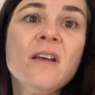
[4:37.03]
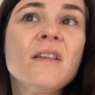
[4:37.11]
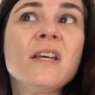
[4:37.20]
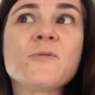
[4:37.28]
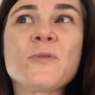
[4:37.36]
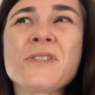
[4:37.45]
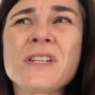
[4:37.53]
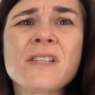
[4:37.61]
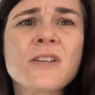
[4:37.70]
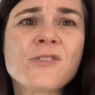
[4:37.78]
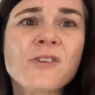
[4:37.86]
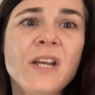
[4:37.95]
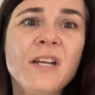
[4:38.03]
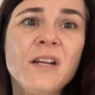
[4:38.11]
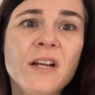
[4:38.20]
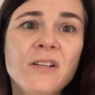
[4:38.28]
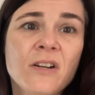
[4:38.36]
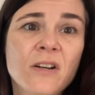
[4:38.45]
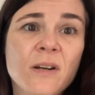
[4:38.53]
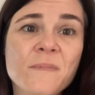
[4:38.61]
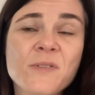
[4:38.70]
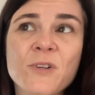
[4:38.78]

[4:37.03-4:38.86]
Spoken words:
These were 689 dirhams,